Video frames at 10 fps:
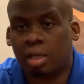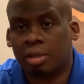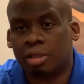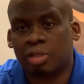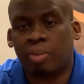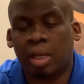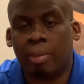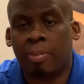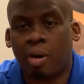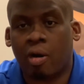this
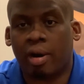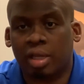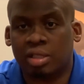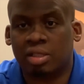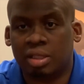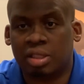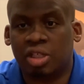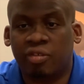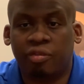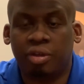PMA part is
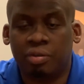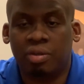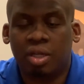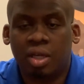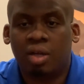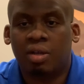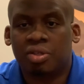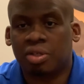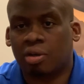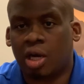good for you.
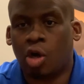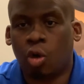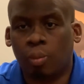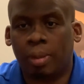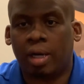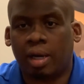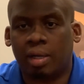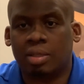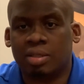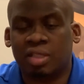So I hope
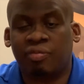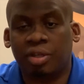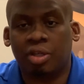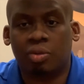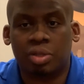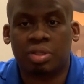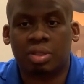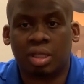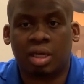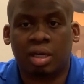this video was,
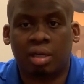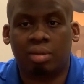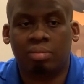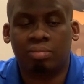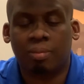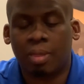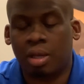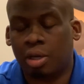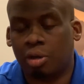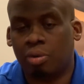you
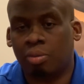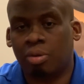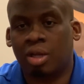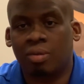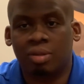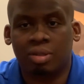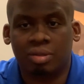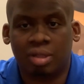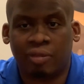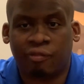know,
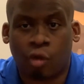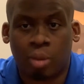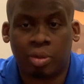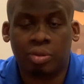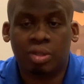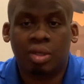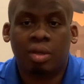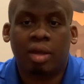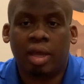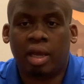informal
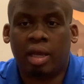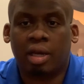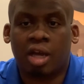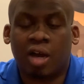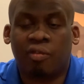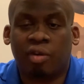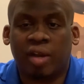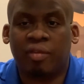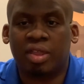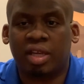and covered
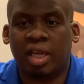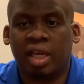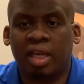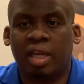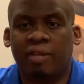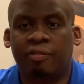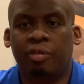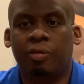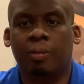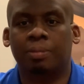everything. And if
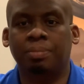you